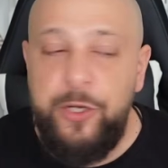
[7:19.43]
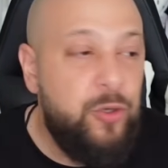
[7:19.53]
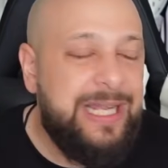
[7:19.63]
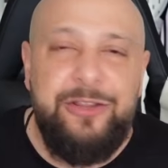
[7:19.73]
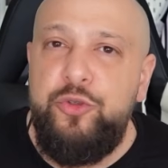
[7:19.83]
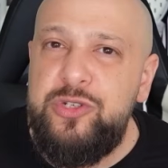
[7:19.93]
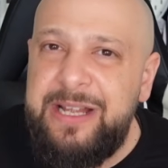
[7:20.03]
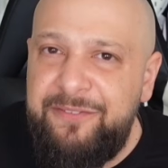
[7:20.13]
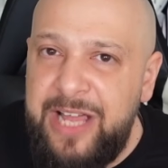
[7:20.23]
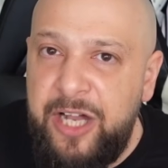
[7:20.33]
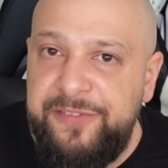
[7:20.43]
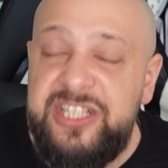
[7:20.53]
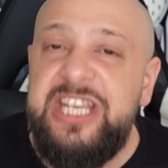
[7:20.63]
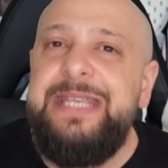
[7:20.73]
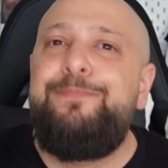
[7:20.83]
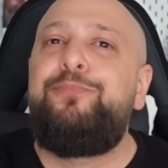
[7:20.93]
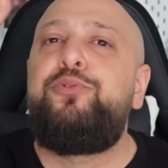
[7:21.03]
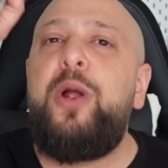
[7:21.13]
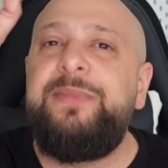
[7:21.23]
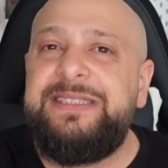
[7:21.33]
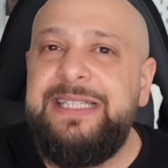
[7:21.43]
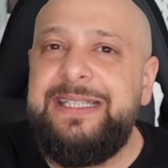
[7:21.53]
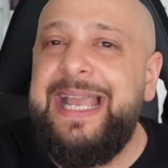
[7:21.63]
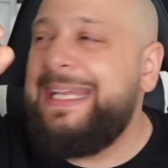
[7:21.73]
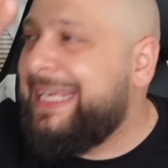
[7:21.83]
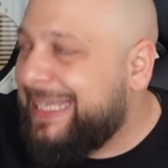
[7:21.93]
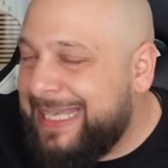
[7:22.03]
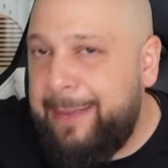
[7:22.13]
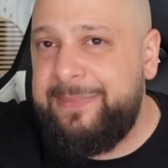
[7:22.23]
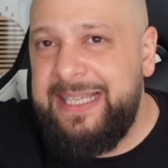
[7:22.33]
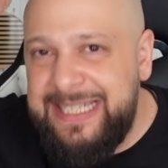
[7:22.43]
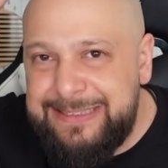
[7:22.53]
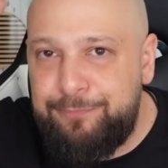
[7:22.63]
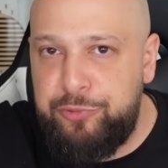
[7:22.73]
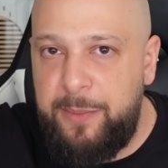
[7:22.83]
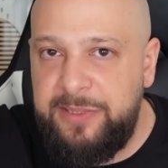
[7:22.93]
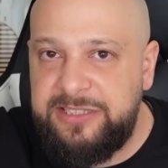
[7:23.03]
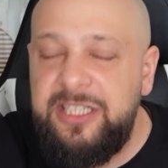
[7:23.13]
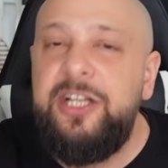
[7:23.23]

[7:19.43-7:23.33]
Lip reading: Look at Dusan Vlahovic, he promised it and he kept his promise.